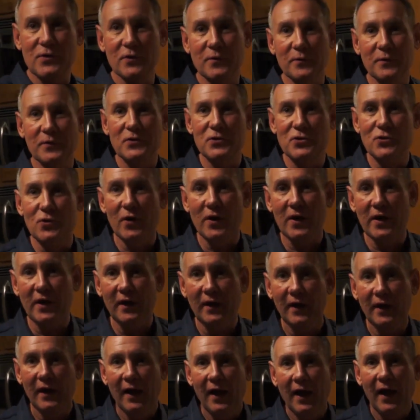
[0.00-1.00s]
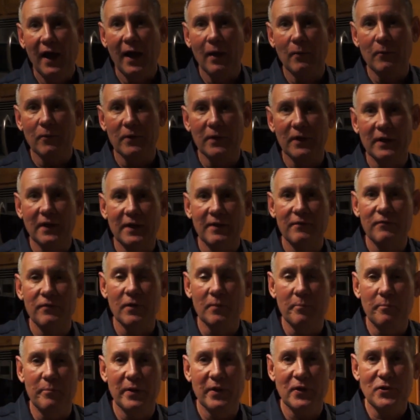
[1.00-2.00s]
going to enjoy it, and we're going to give
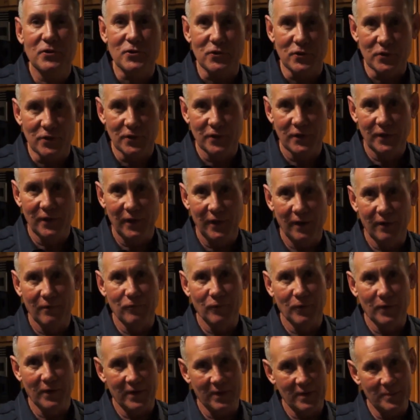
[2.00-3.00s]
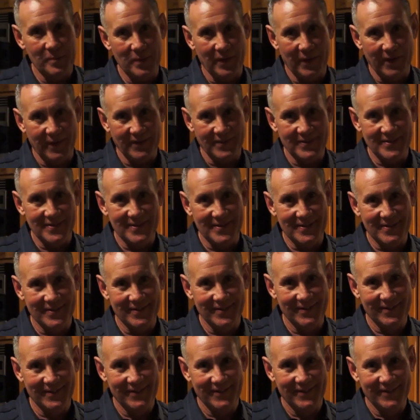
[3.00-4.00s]
you a picture of one of the plates.
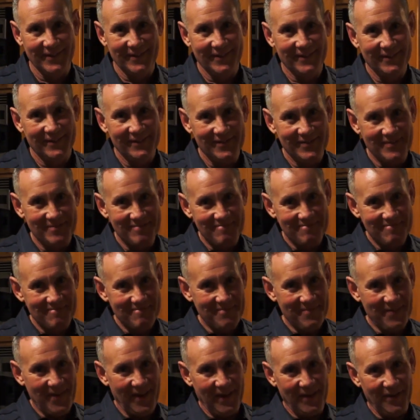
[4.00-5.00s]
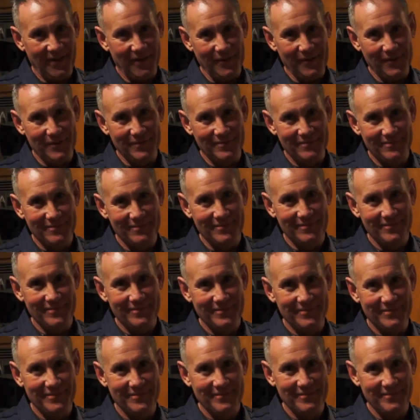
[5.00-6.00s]
Thank
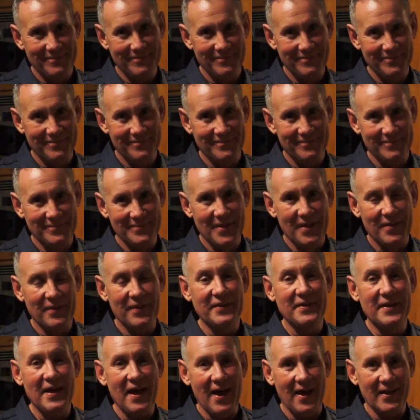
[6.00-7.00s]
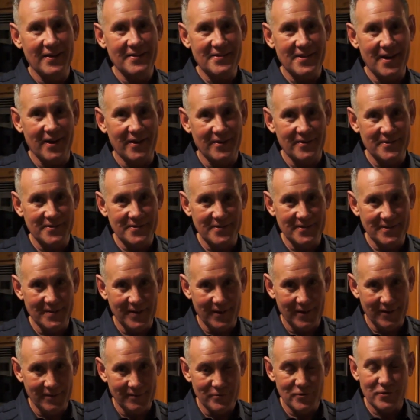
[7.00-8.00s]
you. The dads, Harris and
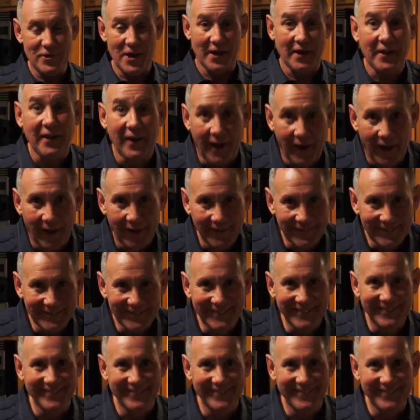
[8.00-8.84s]
Dave, check it out.